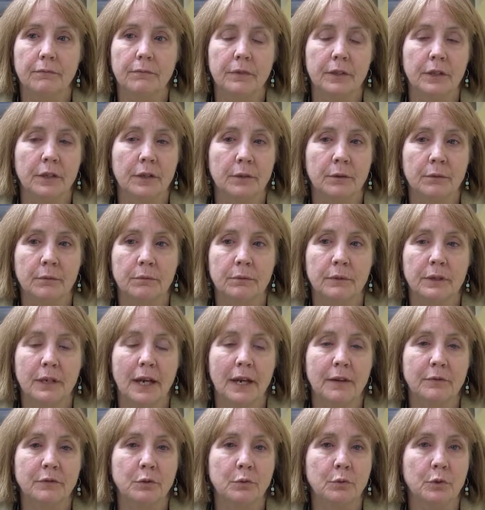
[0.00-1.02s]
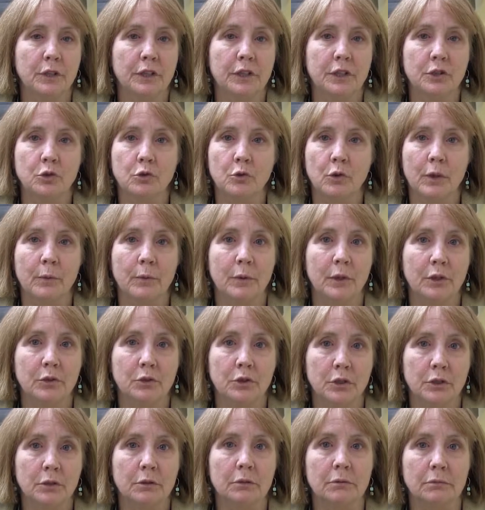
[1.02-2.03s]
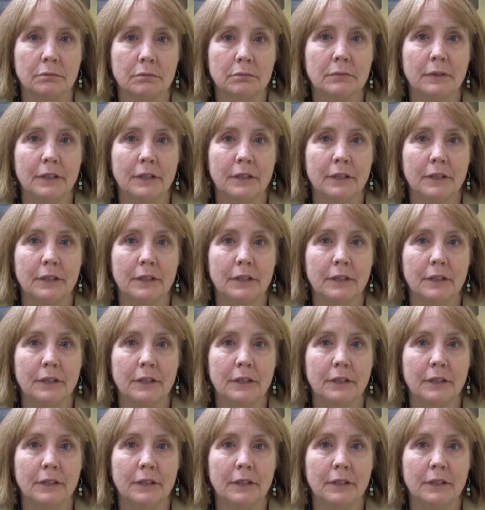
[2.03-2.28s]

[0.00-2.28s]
you have to really enjoy what you do.